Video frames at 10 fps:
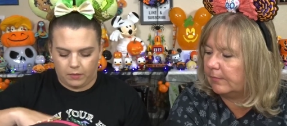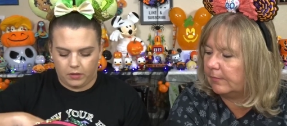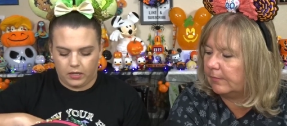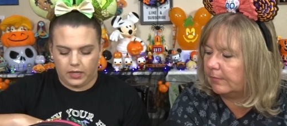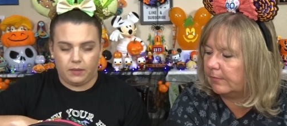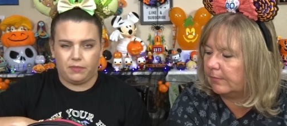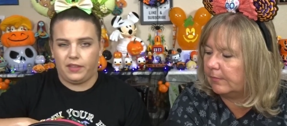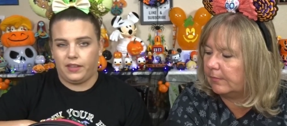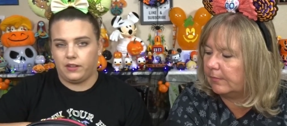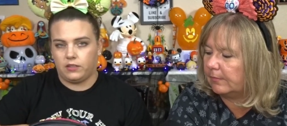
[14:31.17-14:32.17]
Speaker 1: I'm going to keep
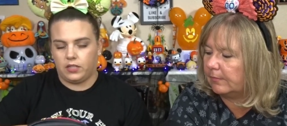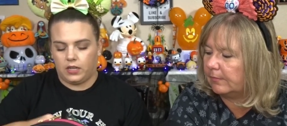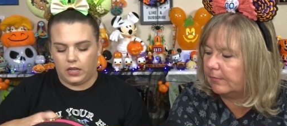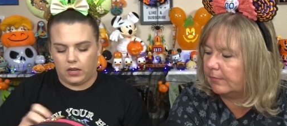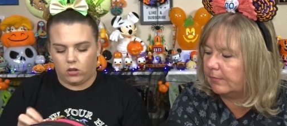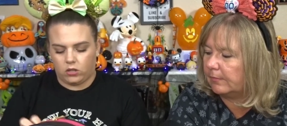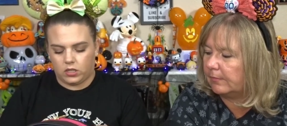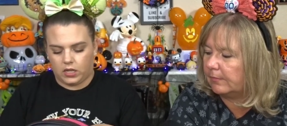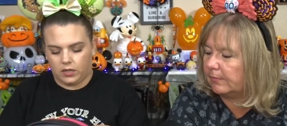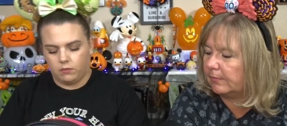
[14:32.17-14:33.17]
the ears in it at all
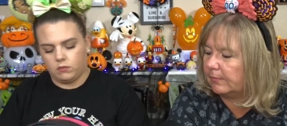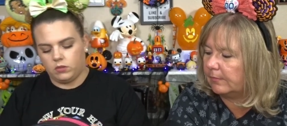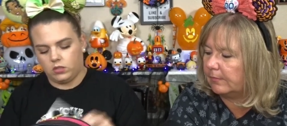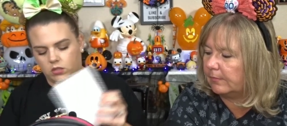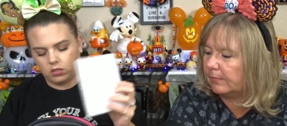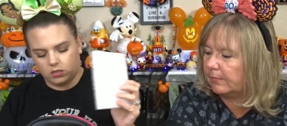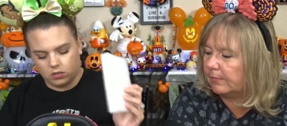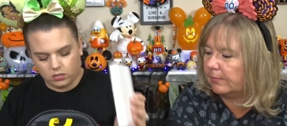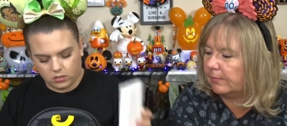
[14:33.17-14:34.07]
times.